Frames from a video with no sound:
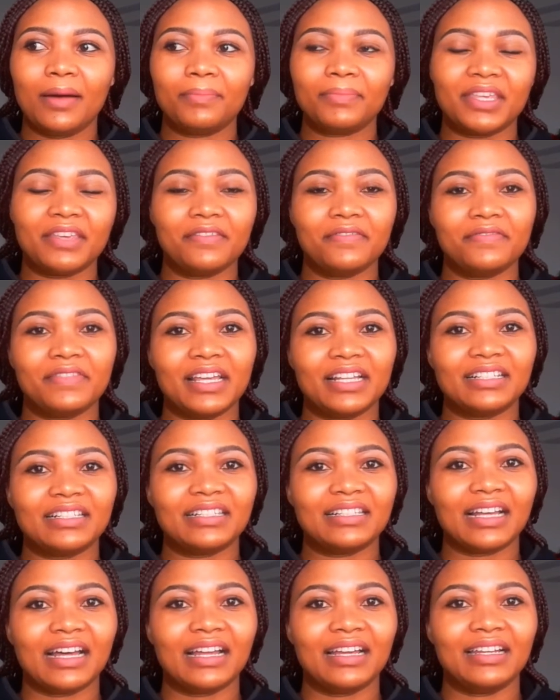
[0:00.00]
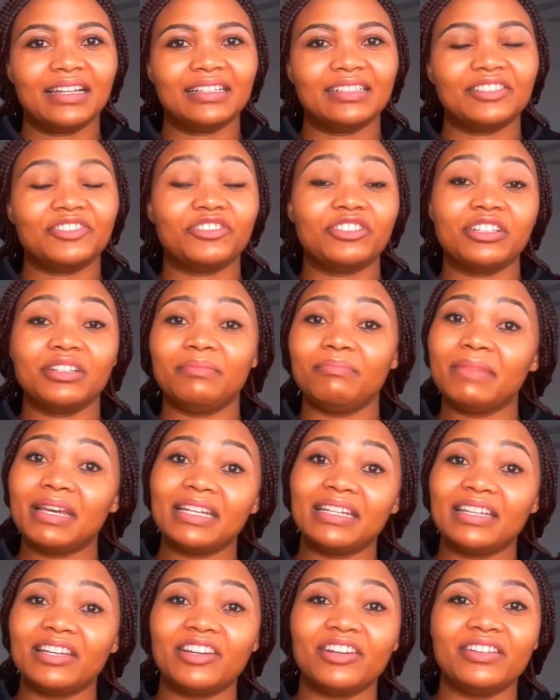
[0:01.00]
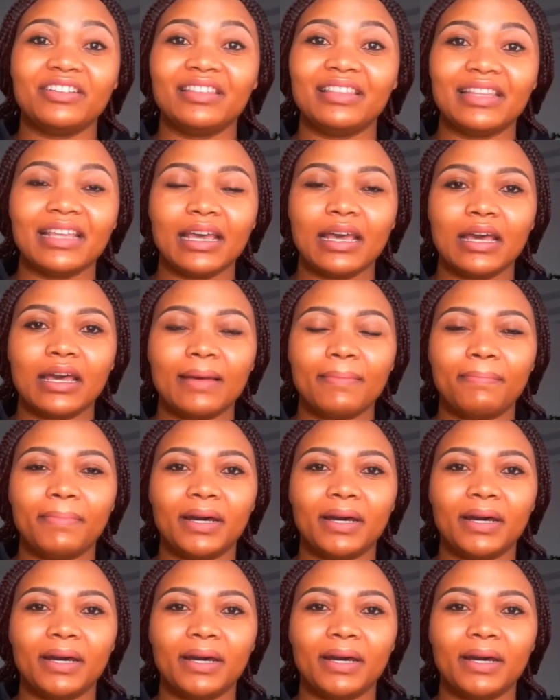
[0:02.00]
give that silent treatment here and there,